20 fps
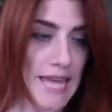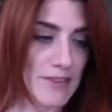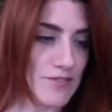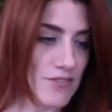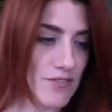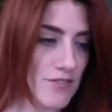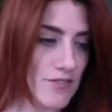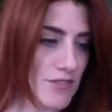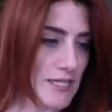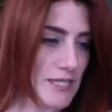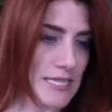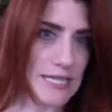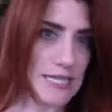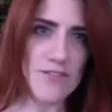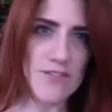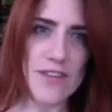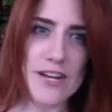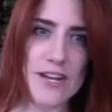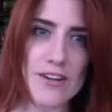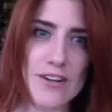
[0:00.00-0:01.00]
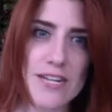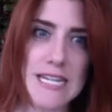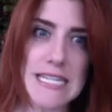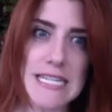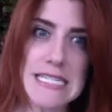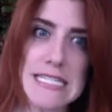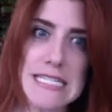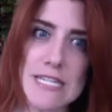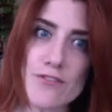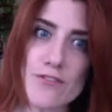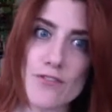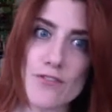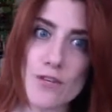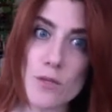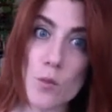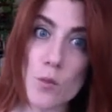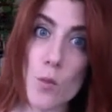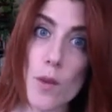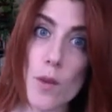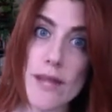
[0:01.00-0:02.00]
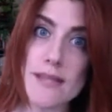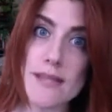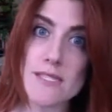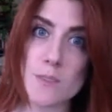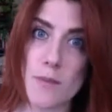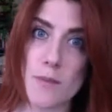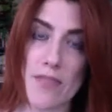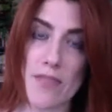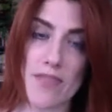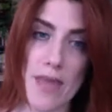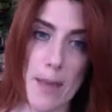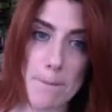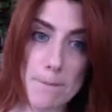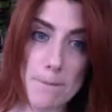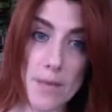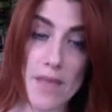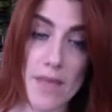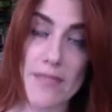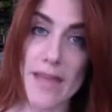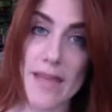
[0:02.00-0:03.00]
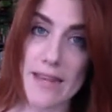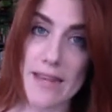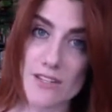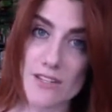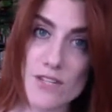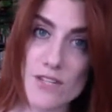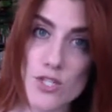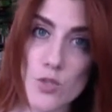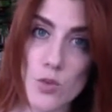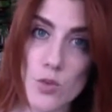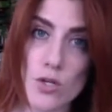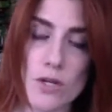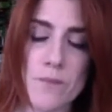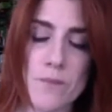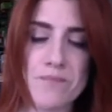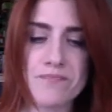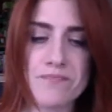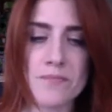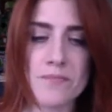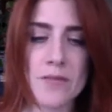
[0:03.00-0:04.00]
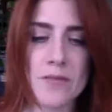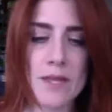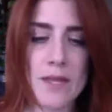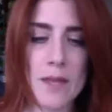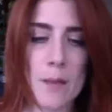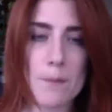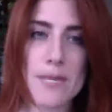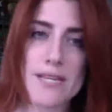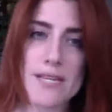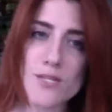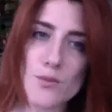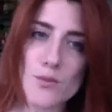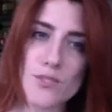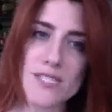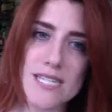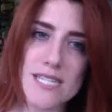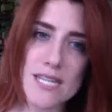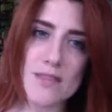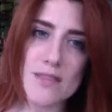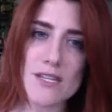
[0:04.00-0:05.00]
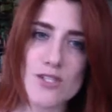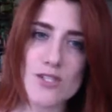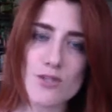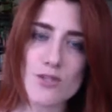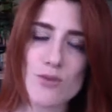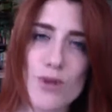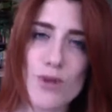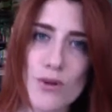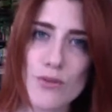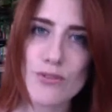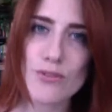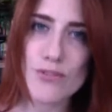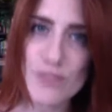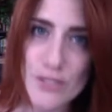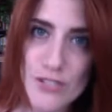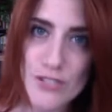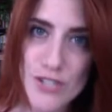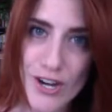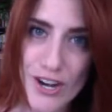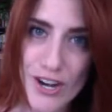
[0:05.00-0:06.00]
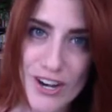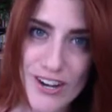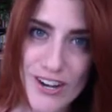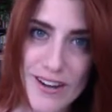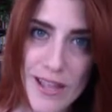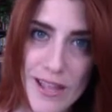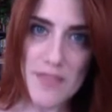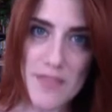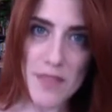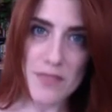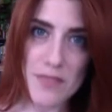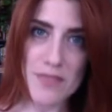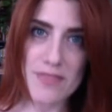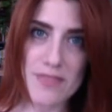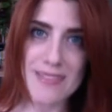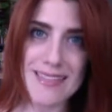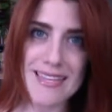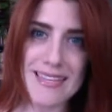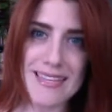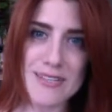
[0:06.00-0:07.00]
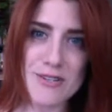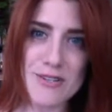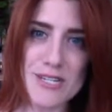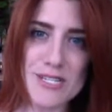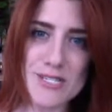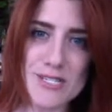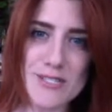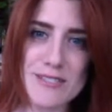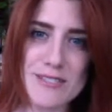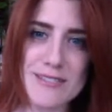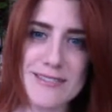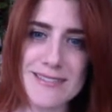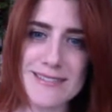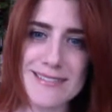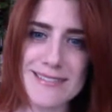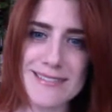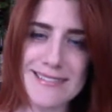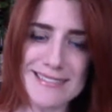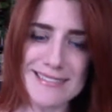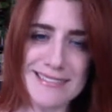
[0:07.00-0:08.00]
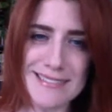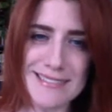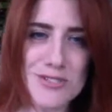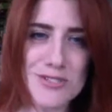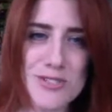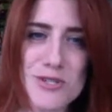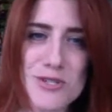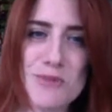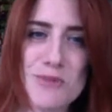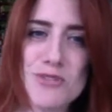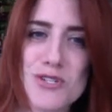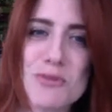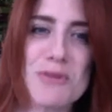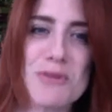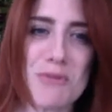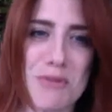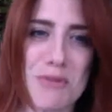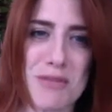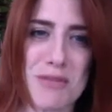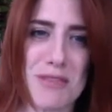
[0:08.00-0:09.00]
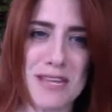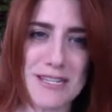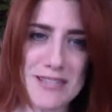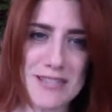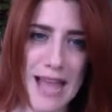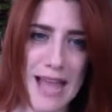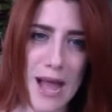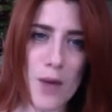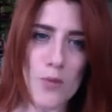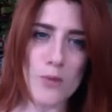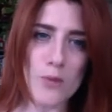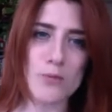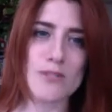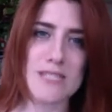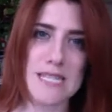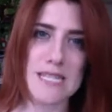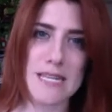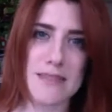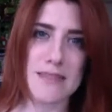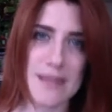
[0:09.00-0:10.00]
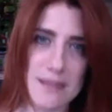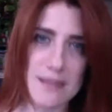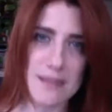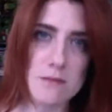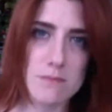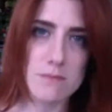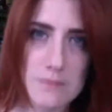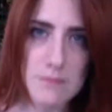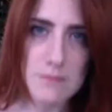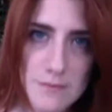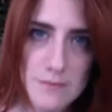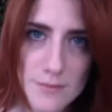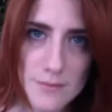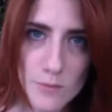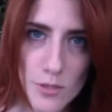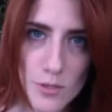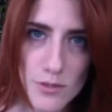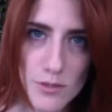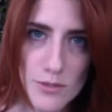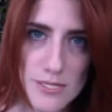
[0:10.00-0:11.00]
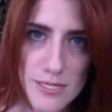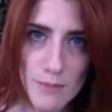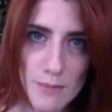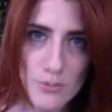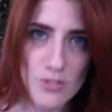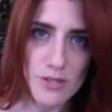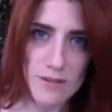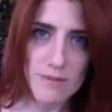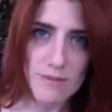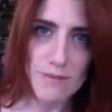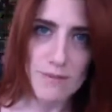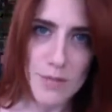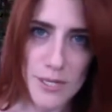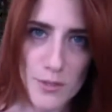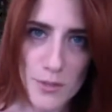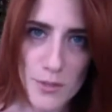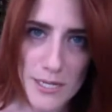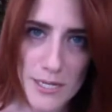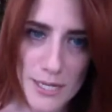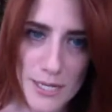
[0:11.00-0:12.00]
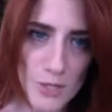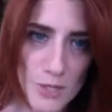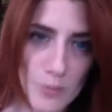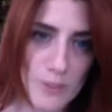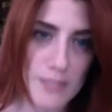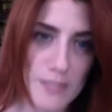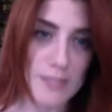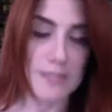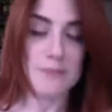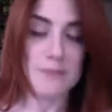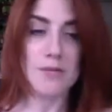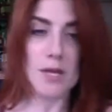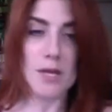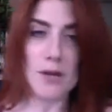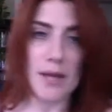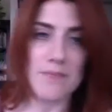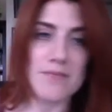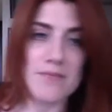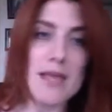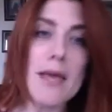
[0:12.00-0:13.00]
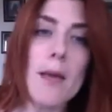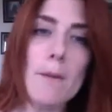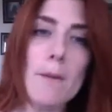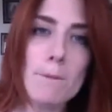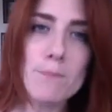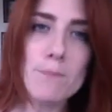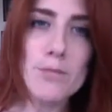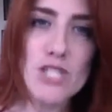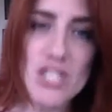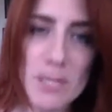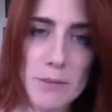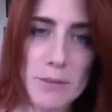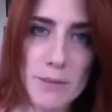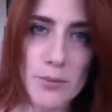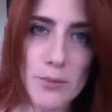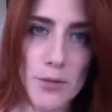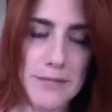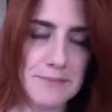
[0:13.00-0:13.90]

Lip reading: feeling very different ways about them and that individual, because we're seeing things through our own filter. And there's no truth. It's how we're perceiving things. Well, there is some truth, but I don't want to get too political. Okay, but you get my point.